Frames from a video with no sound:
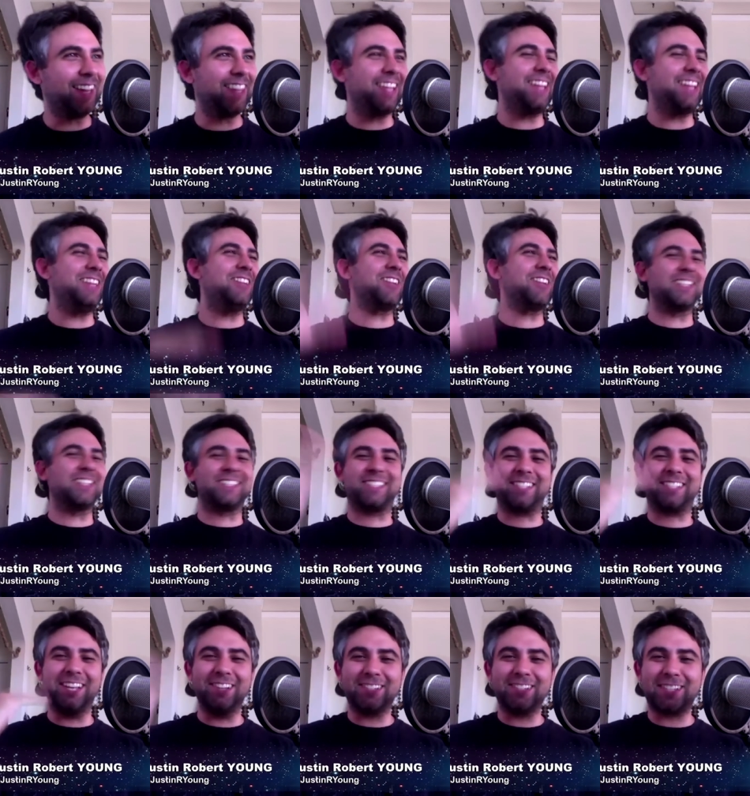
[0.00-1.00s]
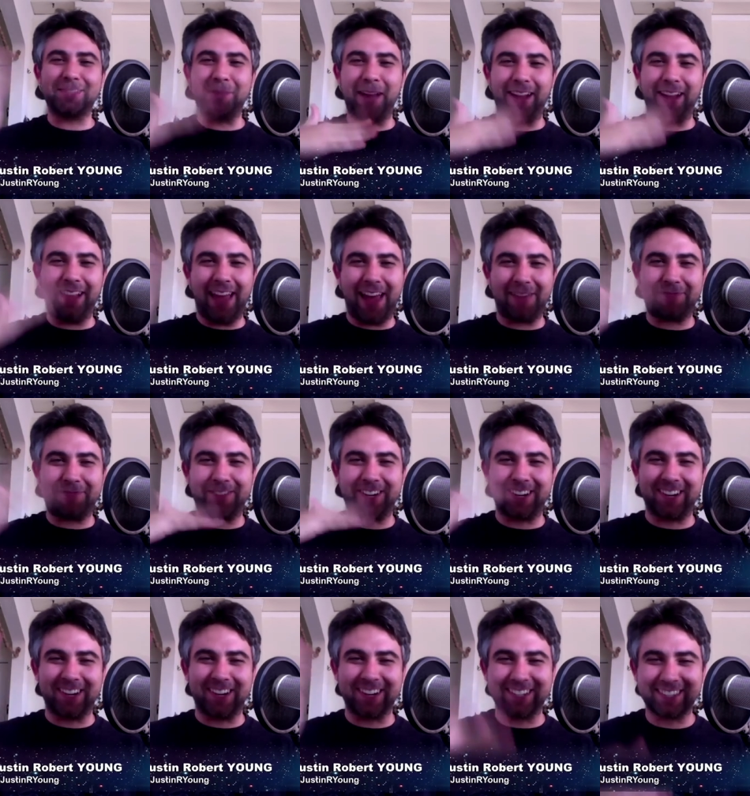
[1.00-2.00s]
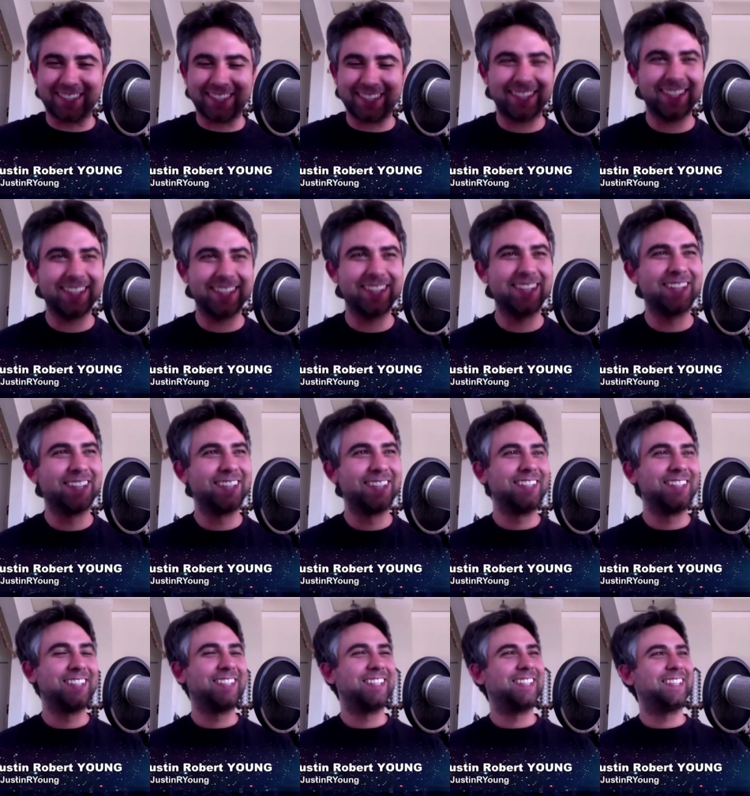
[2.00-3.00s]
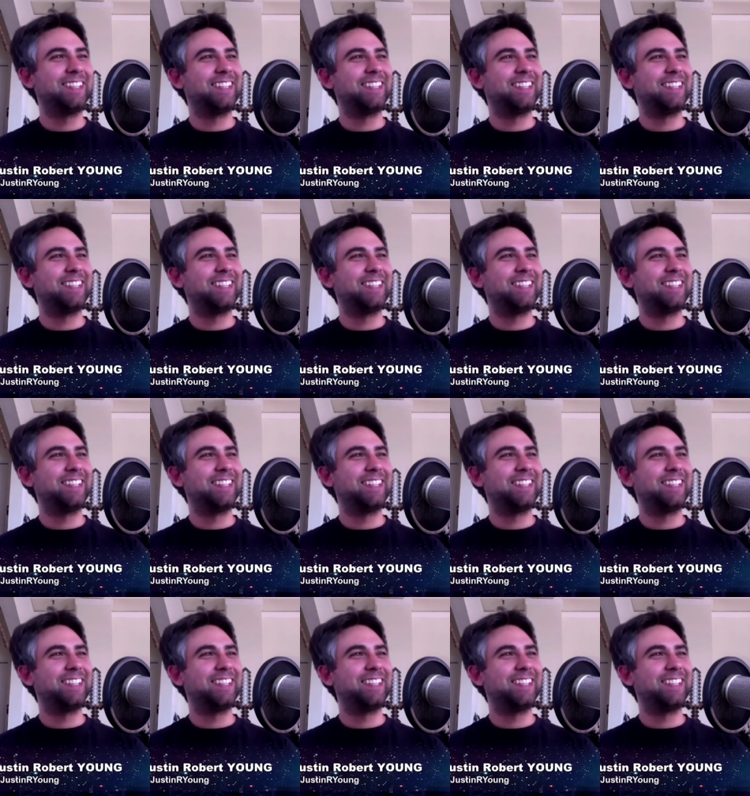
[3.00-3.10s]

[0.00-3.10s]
That you can still smell After Earth.